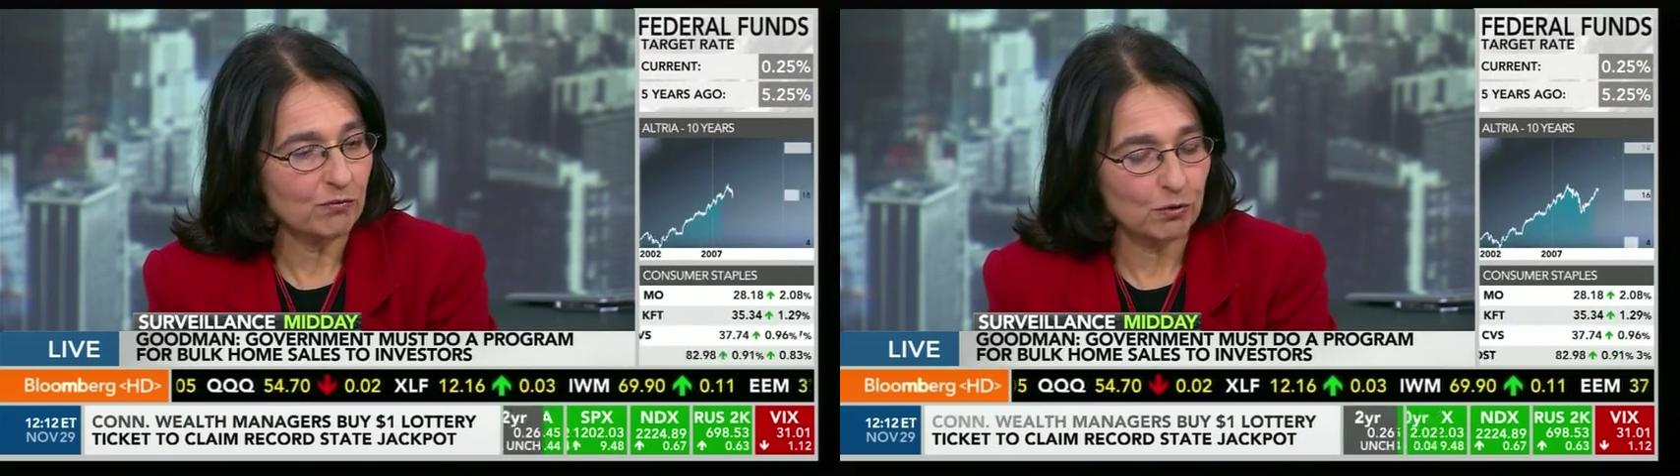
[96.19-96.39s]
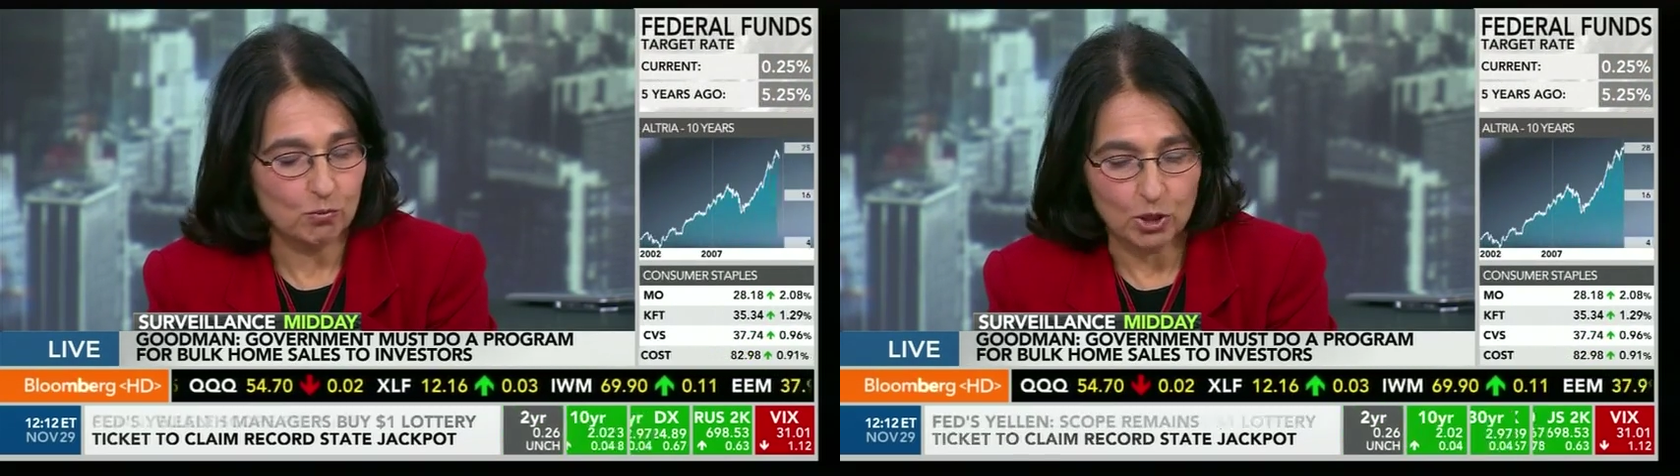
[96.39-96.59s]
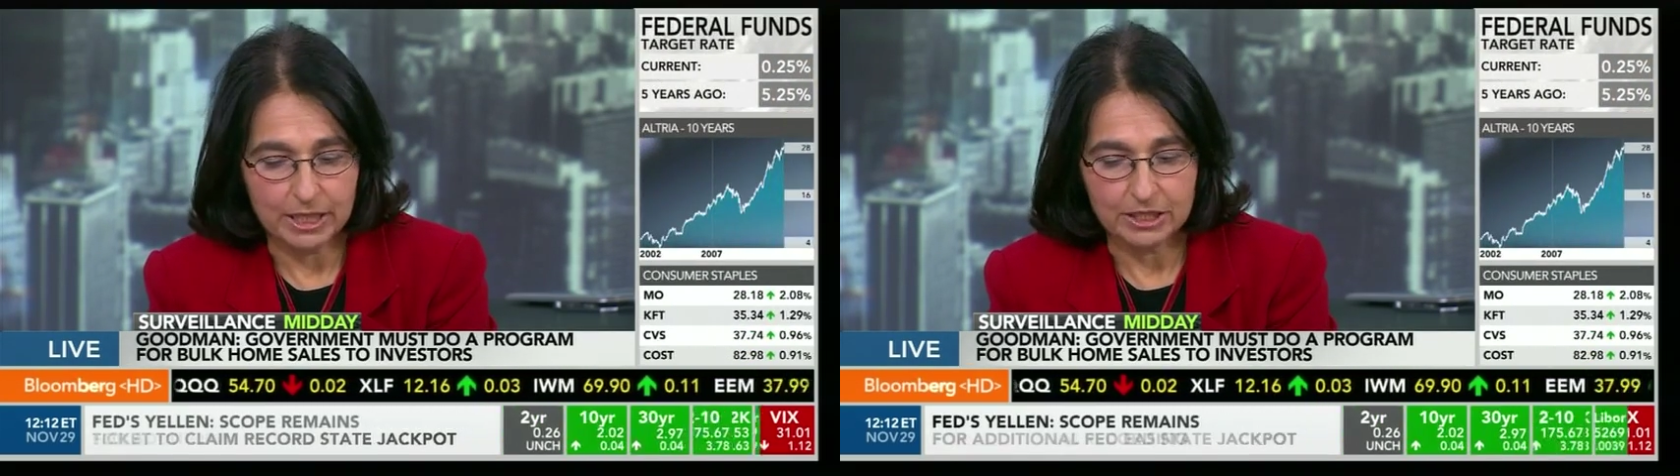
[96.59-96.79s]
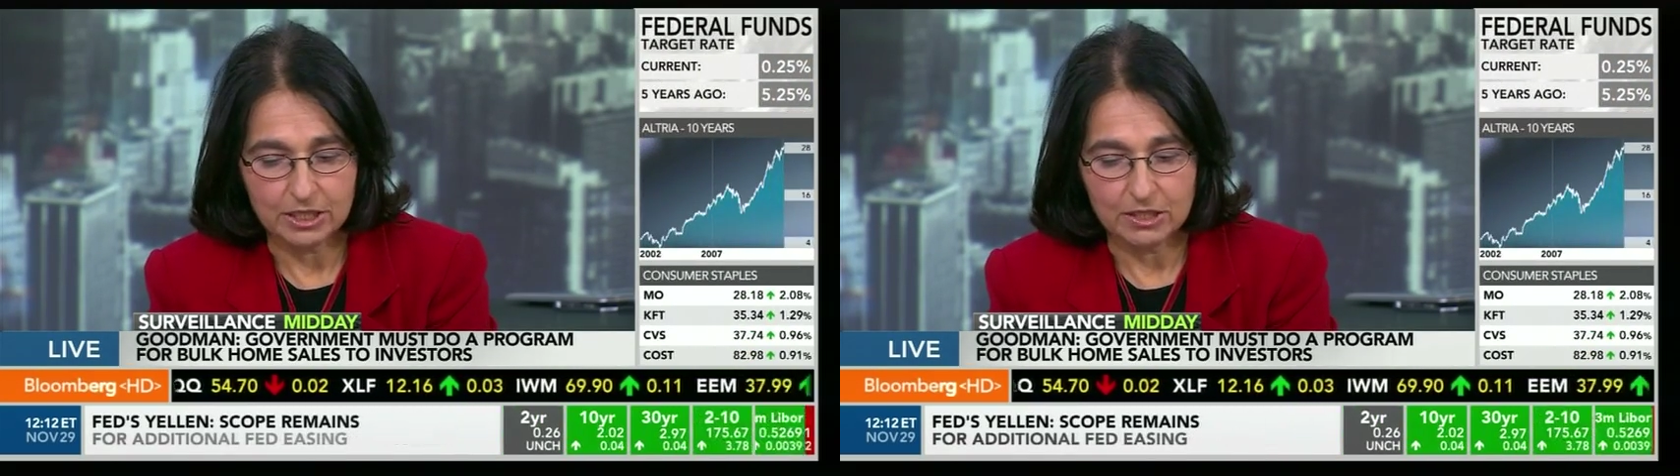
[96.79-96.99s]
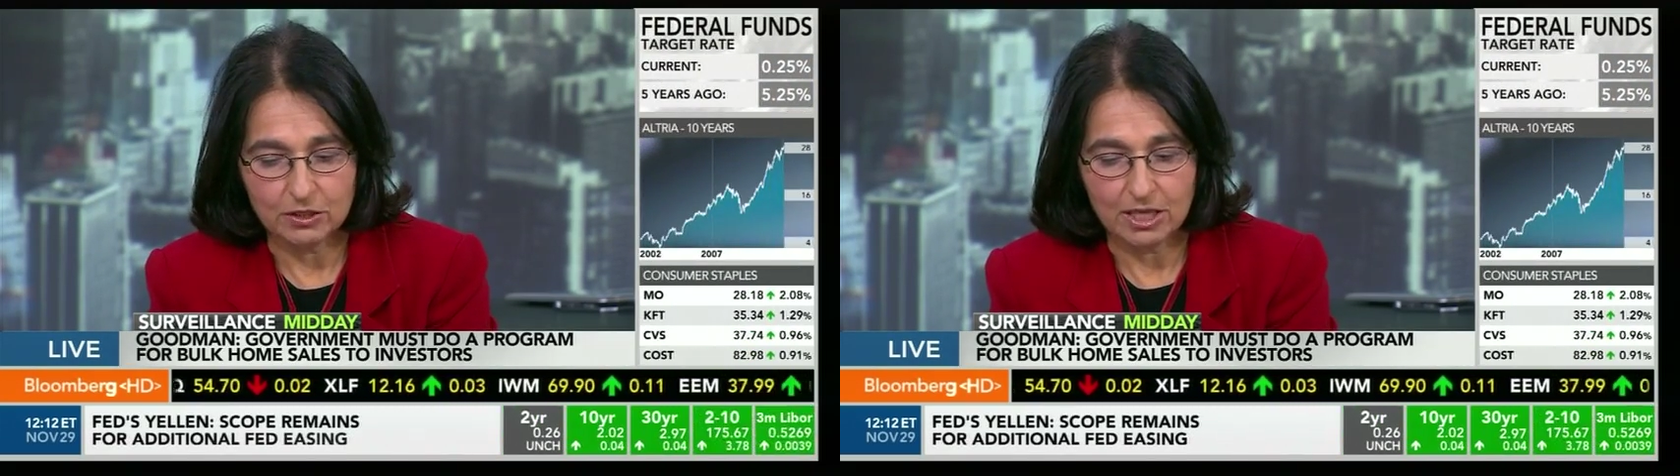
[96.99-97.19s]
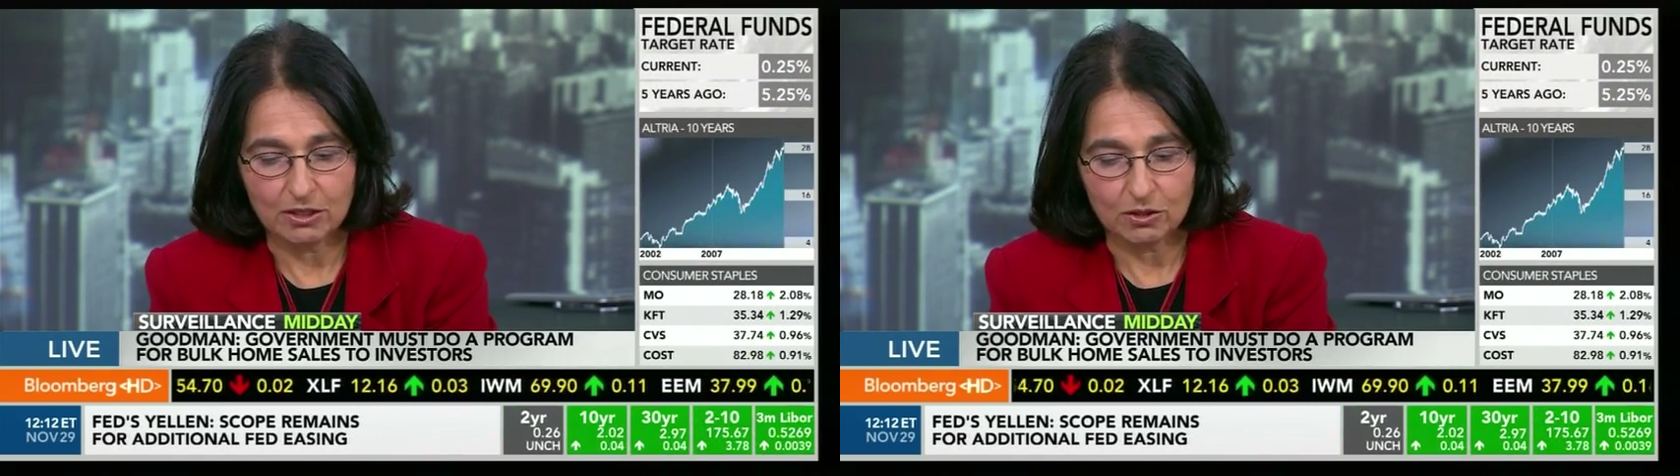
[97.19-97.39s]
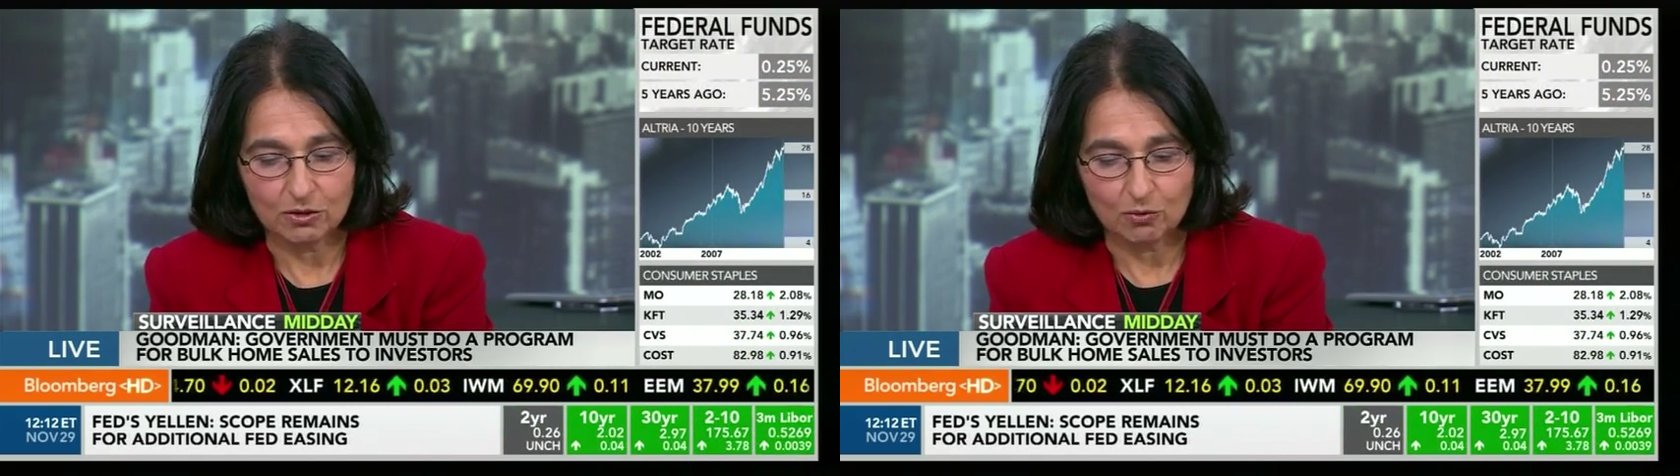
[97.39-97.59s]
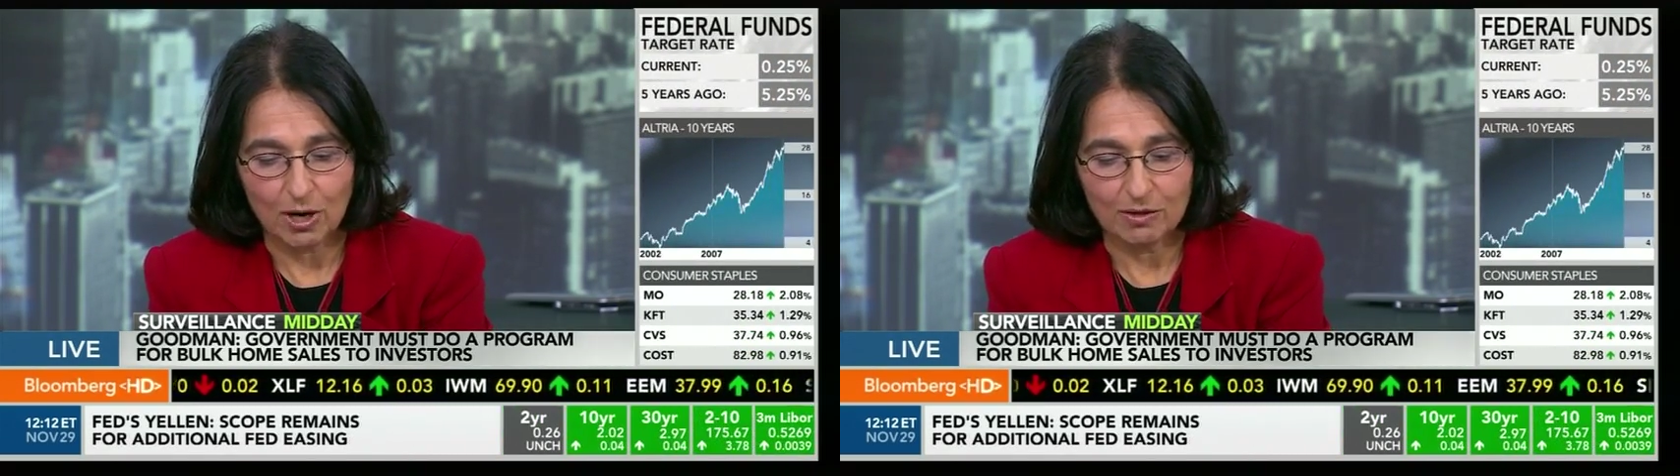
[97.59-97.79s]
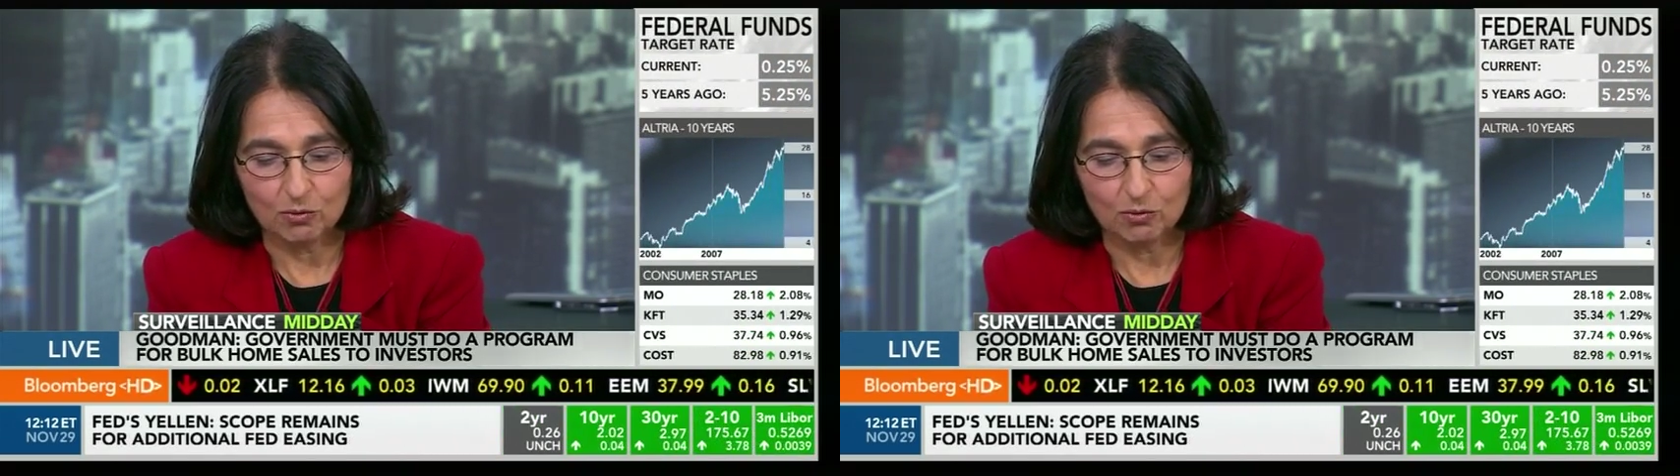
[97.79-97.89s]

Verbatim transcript: for mortgages that are